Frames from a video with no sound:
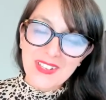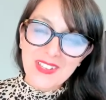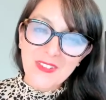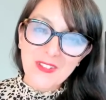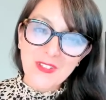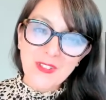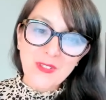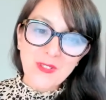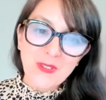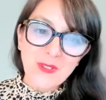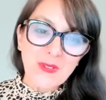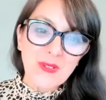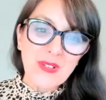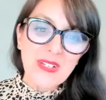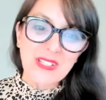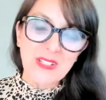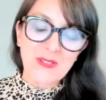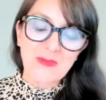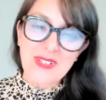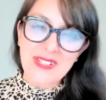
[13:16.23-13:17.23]
the stories
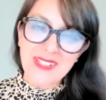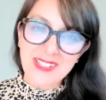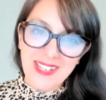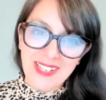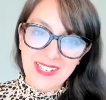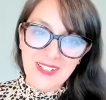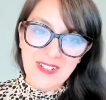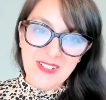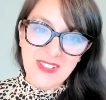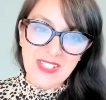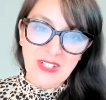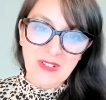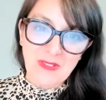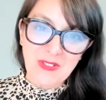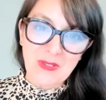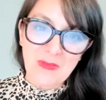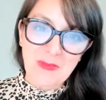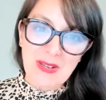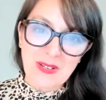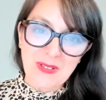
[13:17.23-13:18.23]
that we tell ourselves
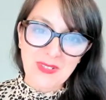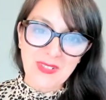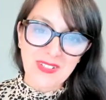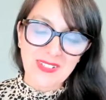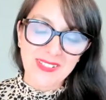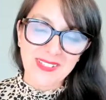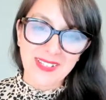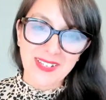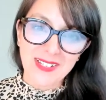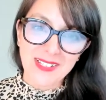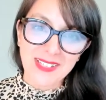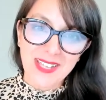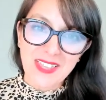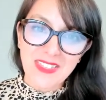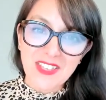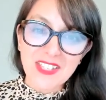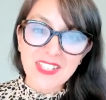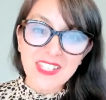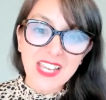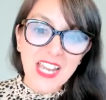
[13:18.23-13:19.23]
about success and
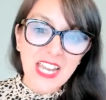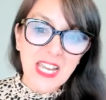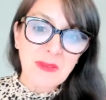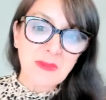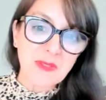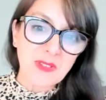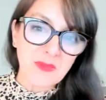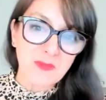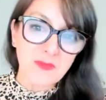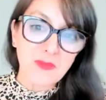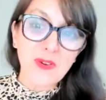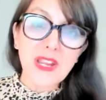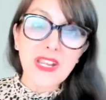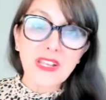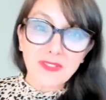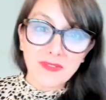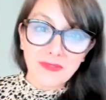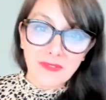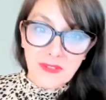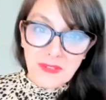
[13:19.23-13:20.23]
the types of
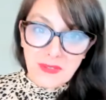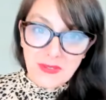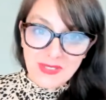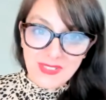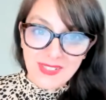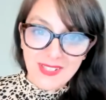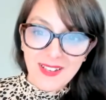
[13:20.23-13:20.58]
breakthroughs